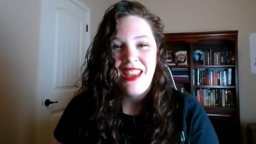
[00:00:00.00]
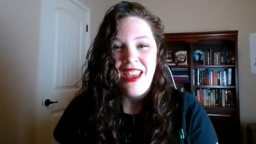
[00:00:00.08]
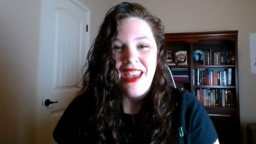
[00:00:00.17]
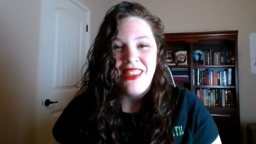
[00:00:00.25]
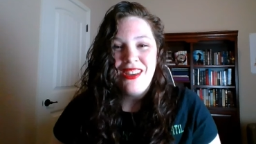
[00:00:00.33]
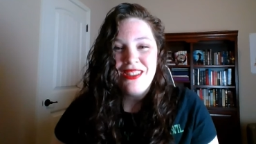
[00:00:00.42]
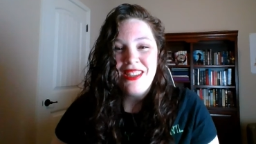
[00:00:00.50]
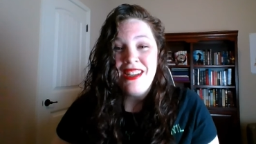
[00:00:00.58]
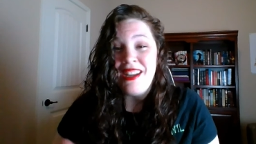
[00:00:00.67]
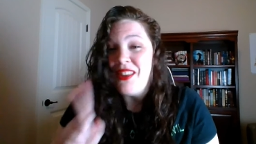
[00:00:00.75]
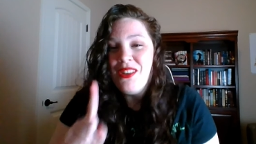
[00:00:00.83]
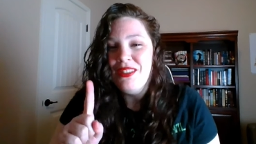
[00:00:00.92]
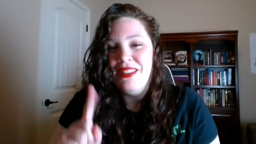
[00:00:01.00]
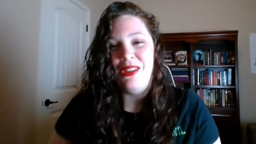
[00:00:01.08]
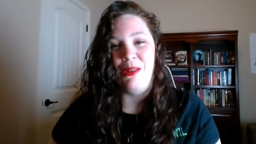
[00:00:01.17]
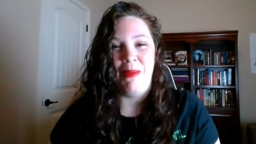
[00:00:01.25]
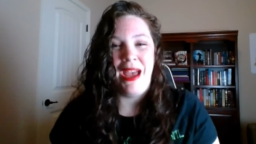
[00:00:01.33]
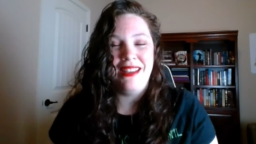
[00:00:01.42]
There's another little
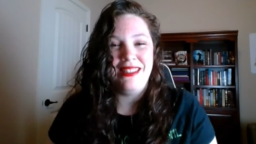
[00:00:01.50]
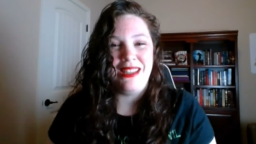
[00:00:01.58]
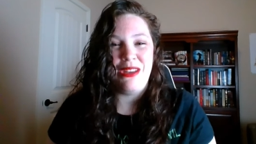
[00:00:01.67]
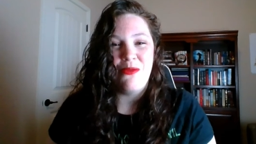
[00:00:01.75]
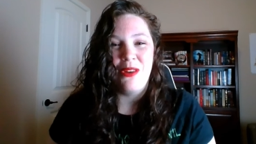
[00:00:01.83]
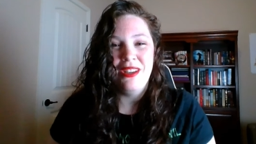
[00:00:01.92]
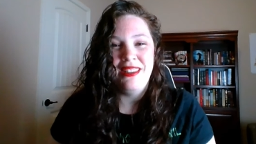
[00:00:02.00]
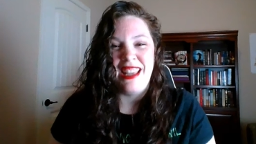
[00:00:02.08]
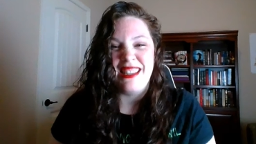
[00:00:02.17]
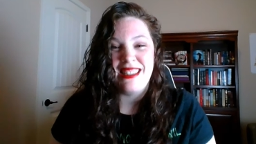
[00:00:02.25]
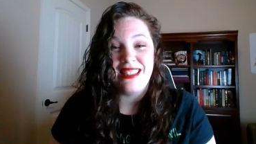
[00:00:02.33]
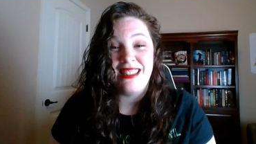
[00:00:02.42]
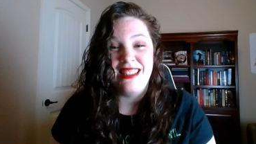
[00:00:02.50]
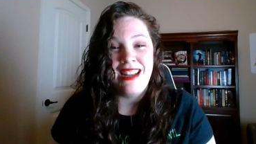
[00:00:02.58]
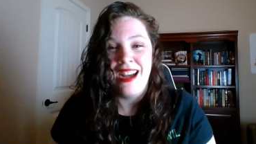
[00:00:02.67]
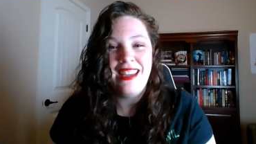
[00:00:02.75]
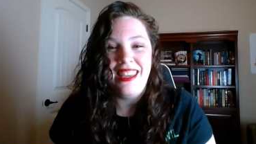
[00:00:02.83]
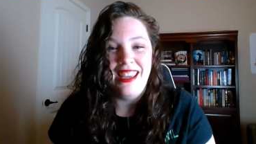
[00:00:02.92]
pesky word that
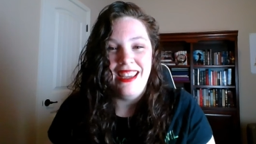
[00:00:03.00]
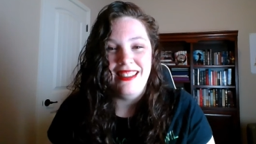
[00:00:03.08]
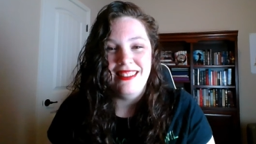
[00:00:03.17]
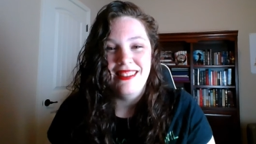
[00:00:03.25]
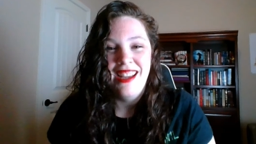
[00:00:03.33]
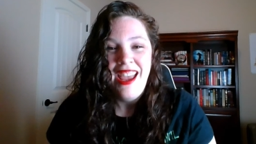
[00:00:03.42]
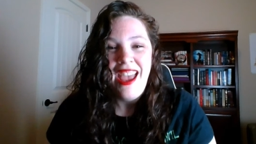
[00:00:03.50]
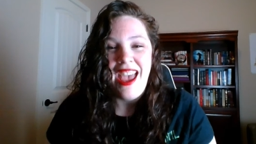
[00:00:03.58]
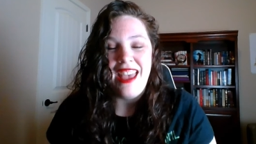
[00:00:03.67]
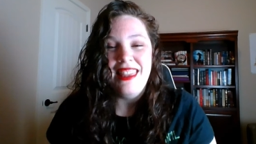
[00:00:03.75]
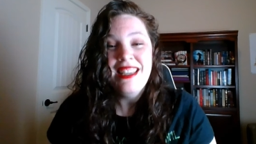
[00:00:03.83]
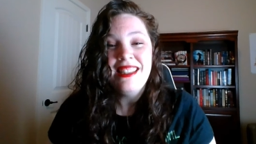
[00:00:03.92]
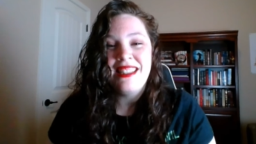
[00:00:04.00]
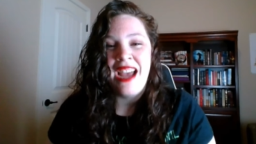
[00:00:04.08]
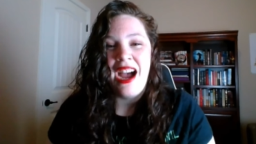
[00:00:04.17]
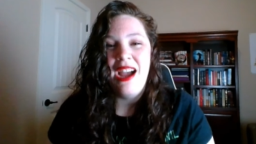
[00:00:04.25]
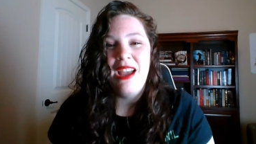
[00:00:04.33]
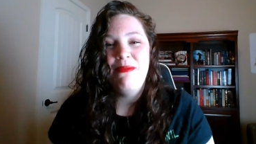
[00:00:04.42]
snuck in, and this
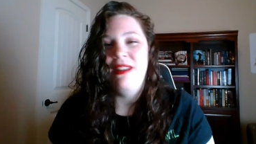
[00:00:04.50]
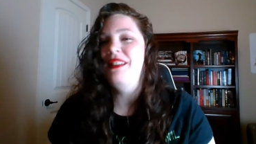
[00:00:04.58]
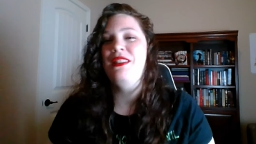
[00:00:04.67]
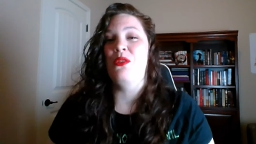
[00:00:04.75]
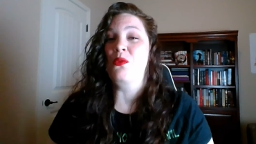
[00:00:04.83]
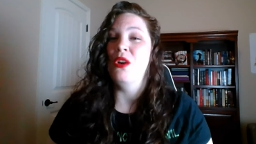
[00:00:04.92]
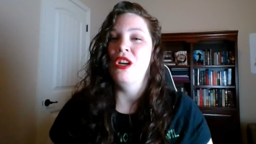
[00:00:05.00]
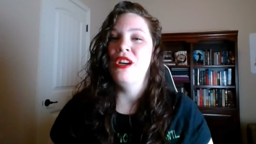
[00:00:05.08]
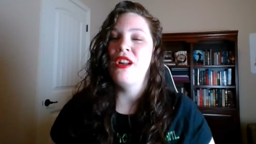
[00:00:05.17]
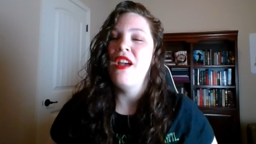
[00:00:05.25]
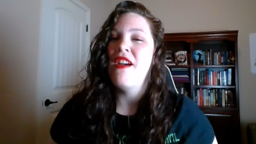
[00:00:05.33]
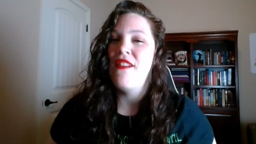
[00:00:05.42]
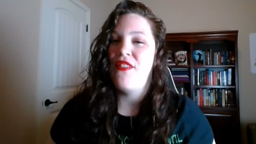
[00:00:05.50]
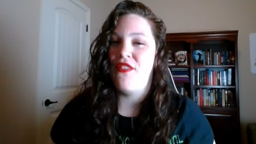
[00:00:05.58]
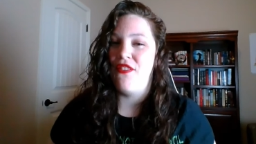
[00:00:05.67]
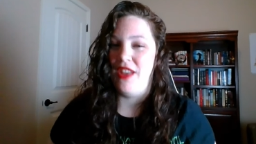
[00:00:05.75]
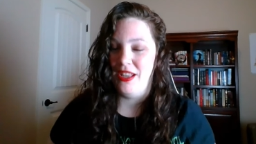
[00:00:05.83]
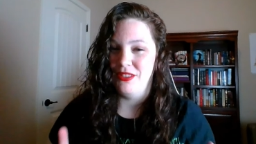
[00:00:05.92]
time it is the word
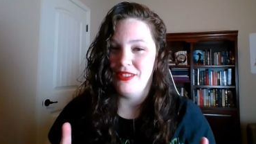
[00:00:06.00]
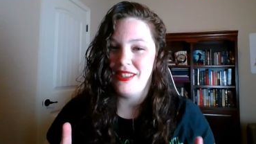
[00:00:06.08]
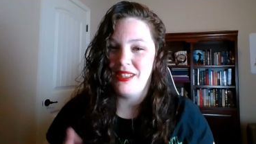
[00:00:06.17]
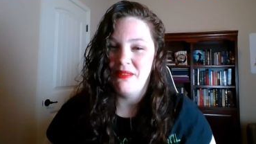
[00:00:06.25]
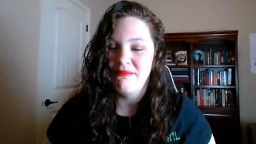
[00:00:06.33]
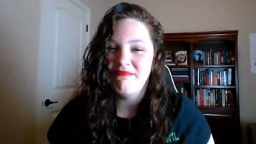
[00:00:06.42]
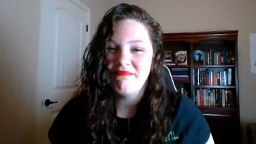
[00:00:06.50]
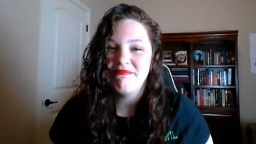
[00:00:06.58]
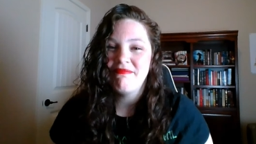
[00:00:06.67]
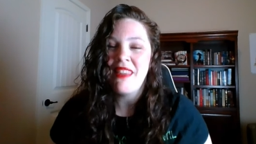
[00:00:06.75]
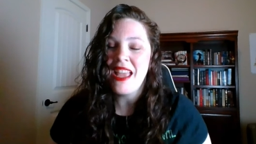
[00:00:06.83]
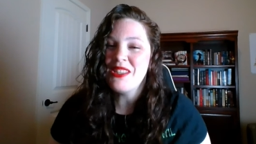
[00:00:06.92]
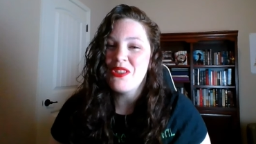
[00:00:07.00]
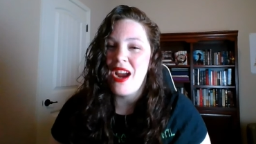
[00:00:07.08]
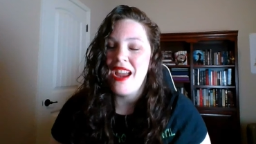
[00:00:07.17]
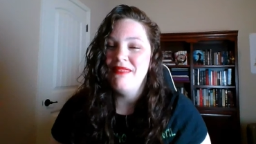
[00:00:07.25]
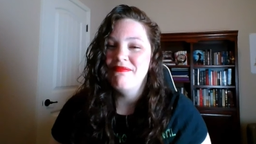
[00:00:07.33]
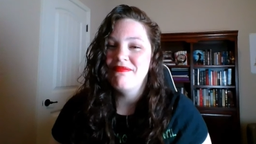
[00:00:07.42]
felt. That's
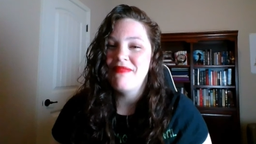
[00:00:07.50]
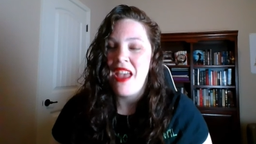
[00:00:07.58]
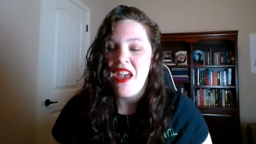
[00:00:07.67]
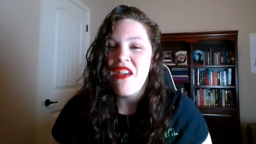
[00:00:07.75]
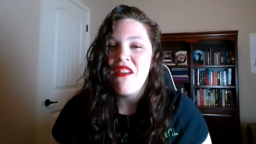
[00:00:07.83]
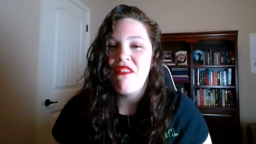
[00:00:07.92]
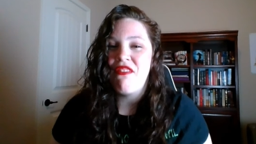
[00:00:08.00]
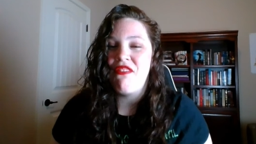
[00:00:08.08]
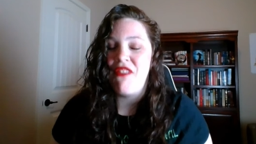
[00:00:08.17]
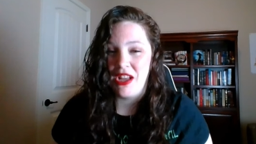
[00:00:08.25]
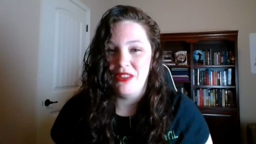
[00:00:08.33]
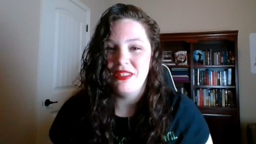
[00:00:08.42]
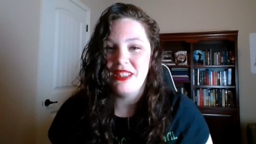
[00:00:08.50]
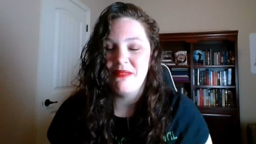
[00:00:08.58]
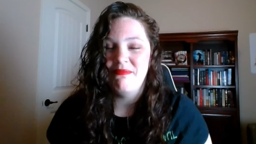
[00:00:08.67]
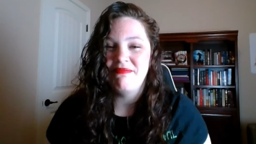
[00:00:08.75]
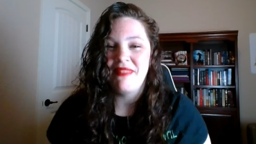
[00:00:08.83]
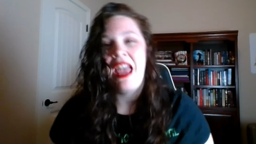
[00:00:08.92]
right, felt.
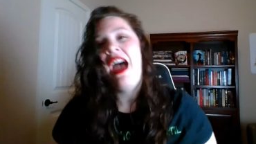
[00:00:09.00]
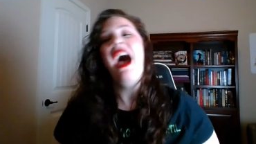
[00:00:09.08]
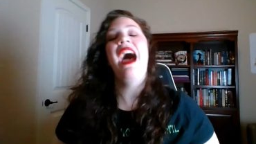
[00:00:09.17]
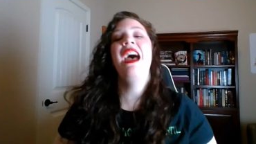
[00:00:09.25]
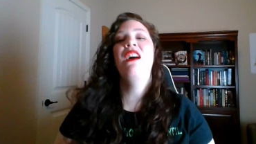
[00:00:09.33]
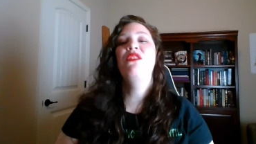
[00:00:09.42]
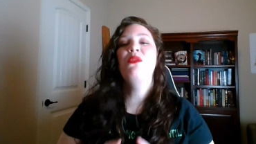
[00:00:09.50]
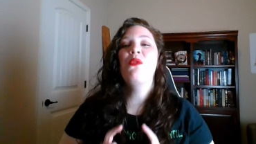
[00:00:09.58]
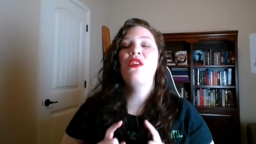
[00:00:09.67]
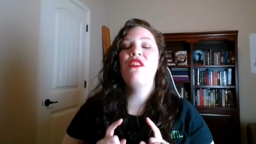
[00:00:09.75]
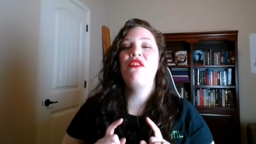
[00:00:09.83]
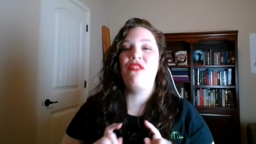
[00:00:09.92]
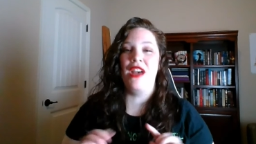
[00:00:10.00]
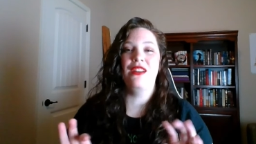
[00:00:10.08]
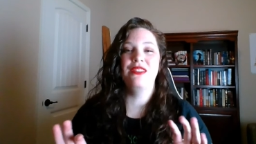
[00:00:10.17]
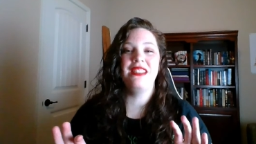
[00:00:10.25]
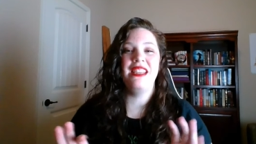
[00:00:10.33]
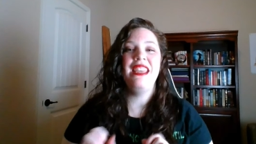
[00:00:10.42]
I have the word
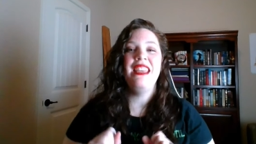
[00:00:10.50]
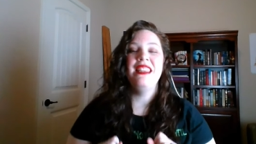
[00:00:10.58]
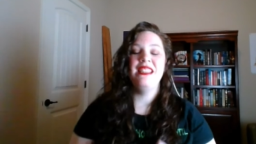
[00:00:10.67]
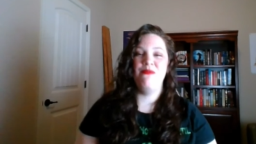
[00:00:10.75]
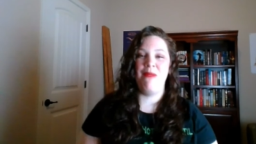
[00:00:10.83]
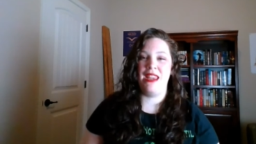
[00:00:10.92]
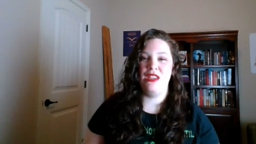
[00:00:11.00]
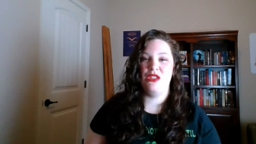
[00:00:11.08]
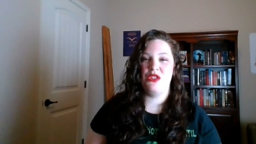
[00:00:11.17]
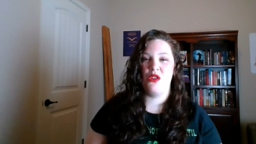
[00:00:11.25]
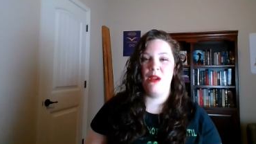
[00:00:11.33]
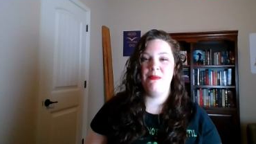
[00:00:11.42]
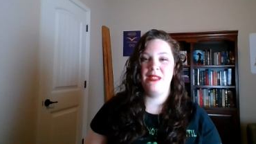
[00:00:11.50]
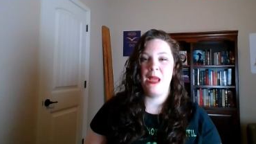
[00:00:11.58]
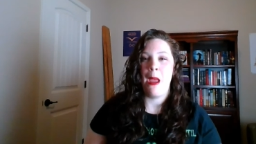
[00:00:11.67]
felt in this manuscript